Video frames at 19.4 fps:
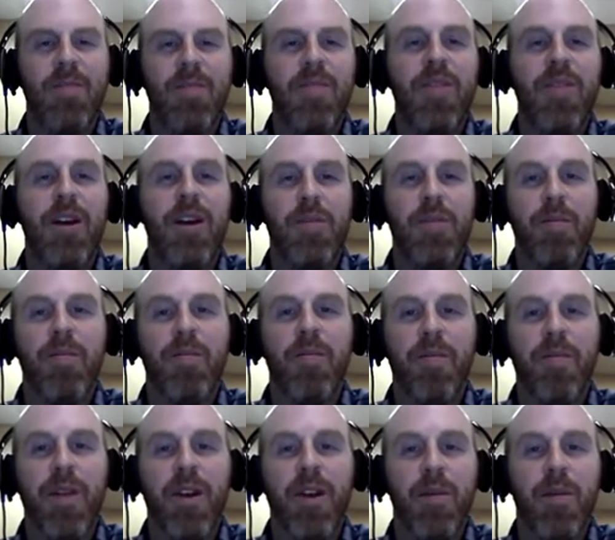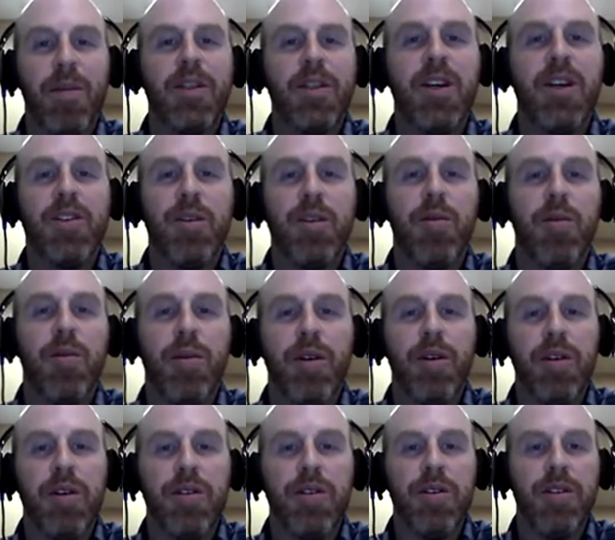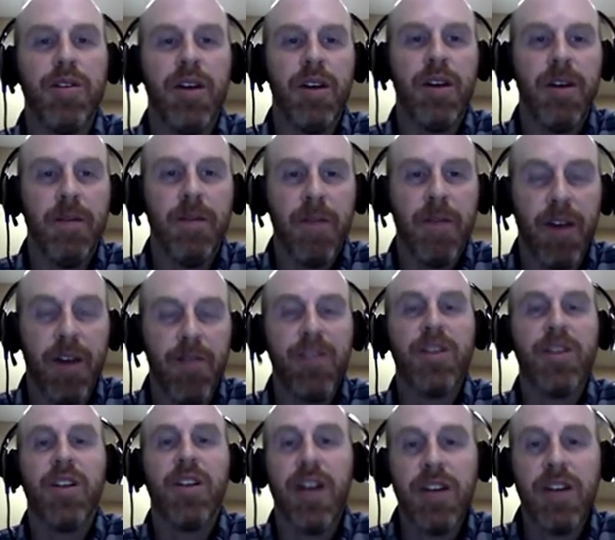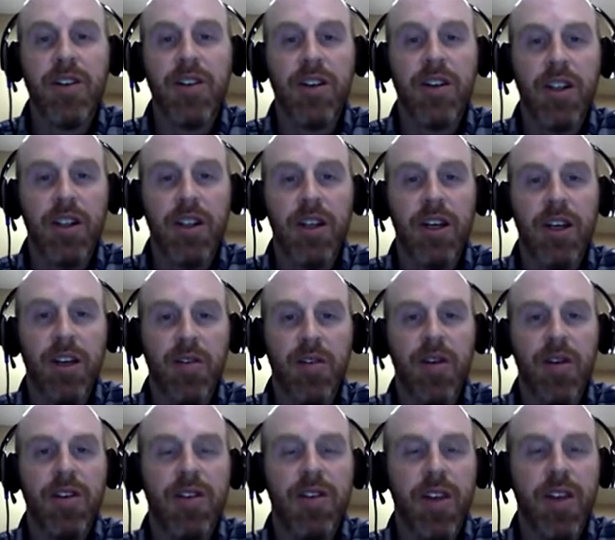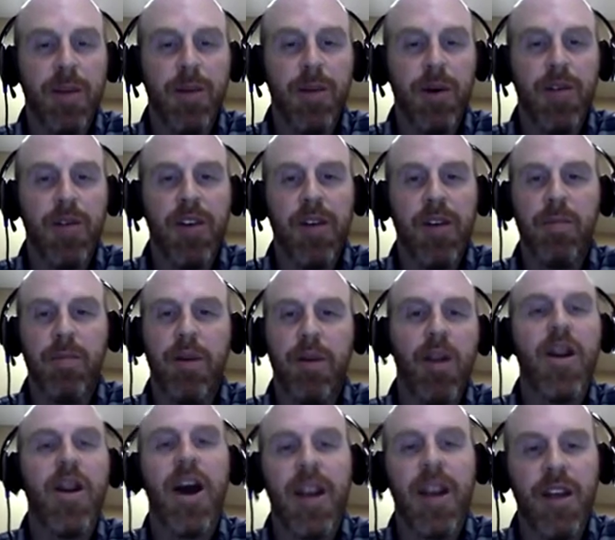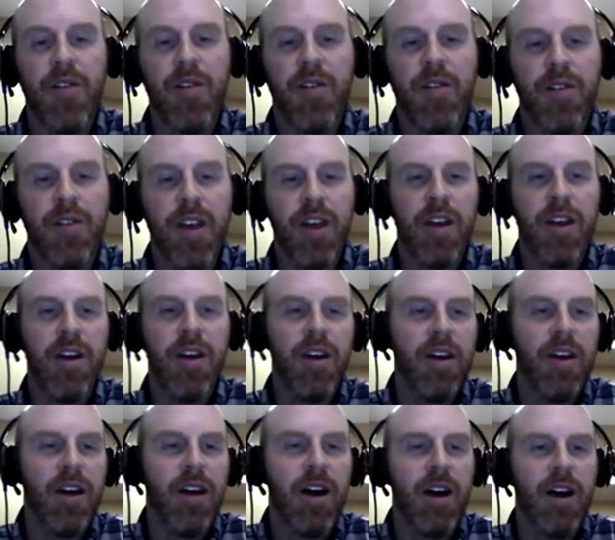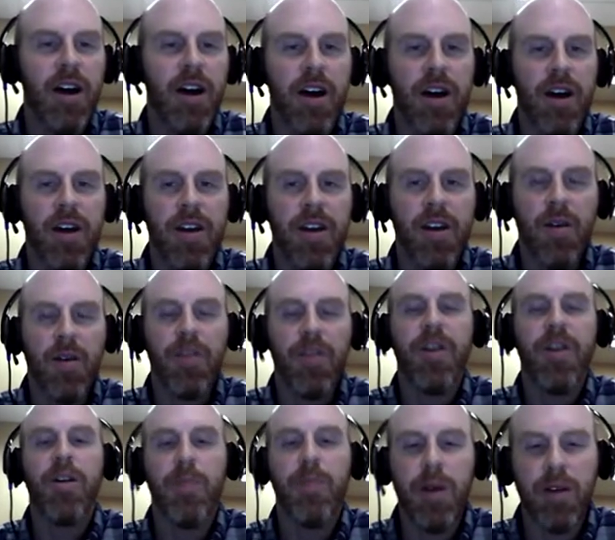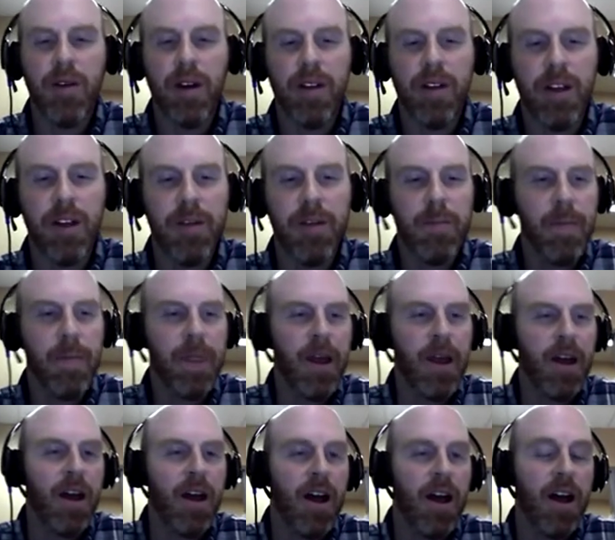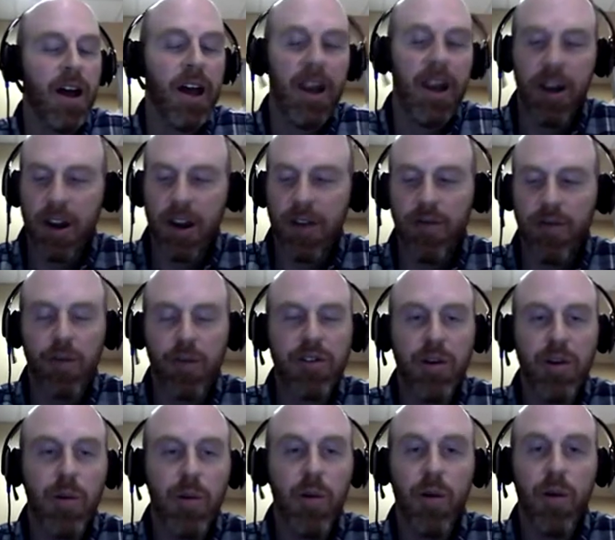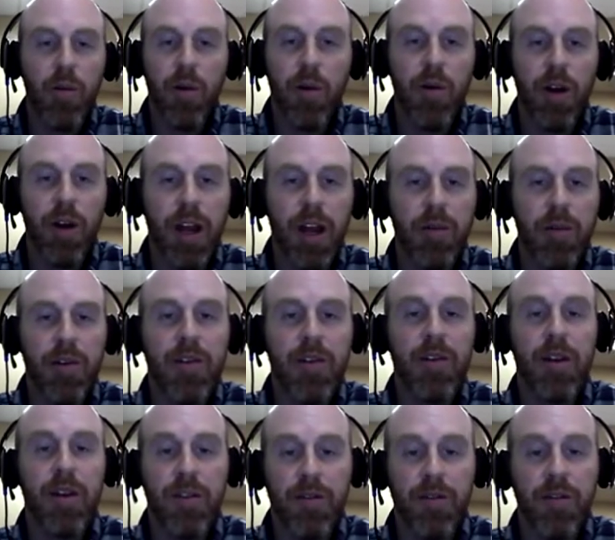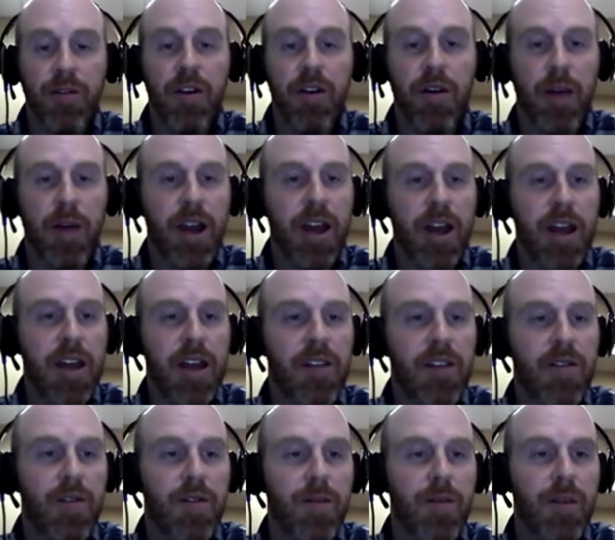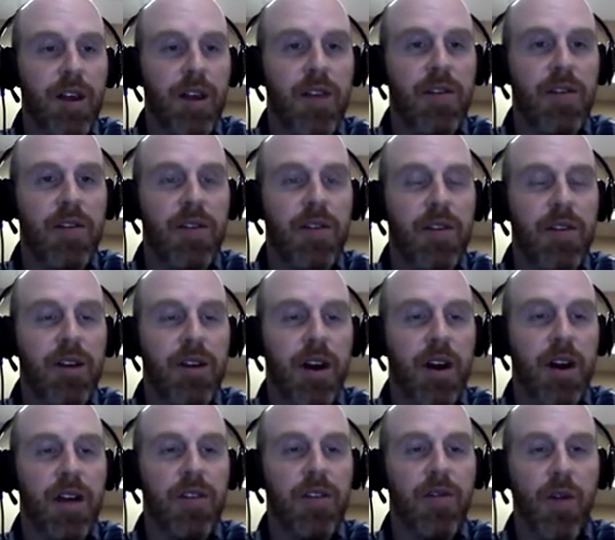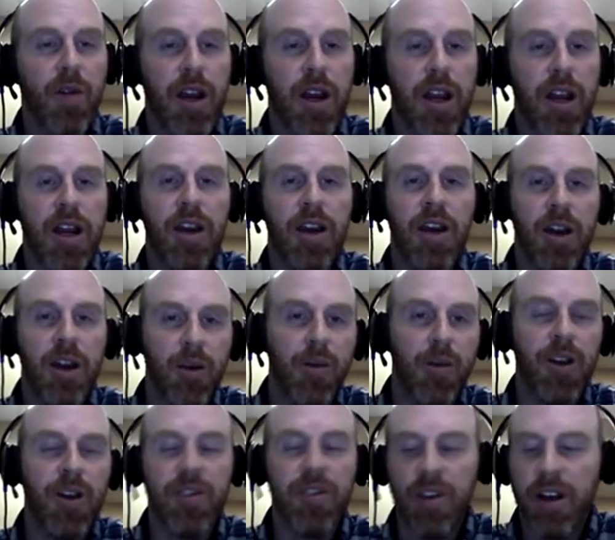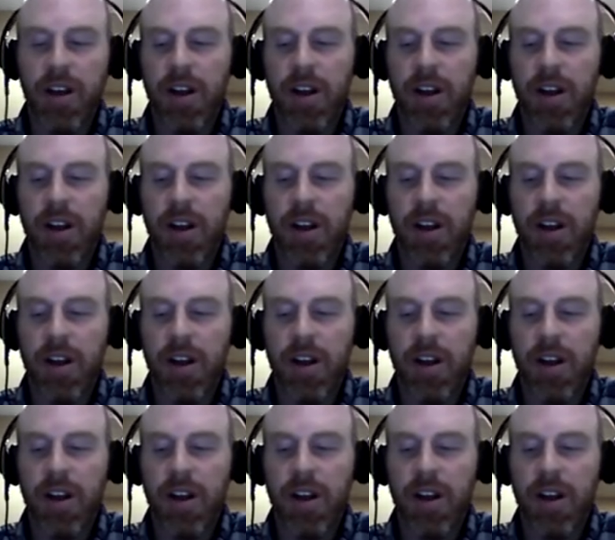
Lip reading: they're potentially will produce a physiological increase in that protein, but are not interesting, therapeutically. And unfortunately, we weren't able to confirm any hits from these screening, which